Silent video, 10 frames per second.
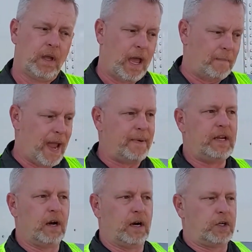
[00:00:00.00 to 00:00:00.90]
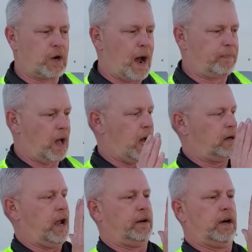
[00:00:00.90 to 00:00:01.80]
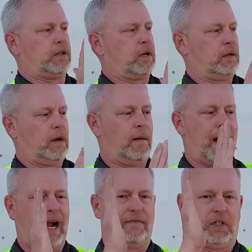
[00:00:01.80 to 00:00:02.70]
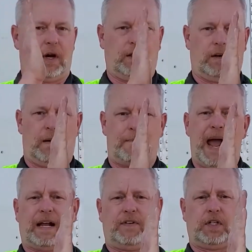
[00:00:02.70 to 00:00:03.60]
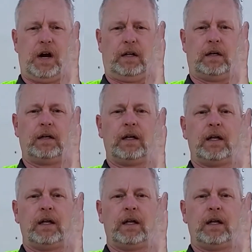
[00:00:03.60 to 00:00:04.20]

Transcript: And maybe you're in a drop lot and there's a back of a trailer and a back of a trailer.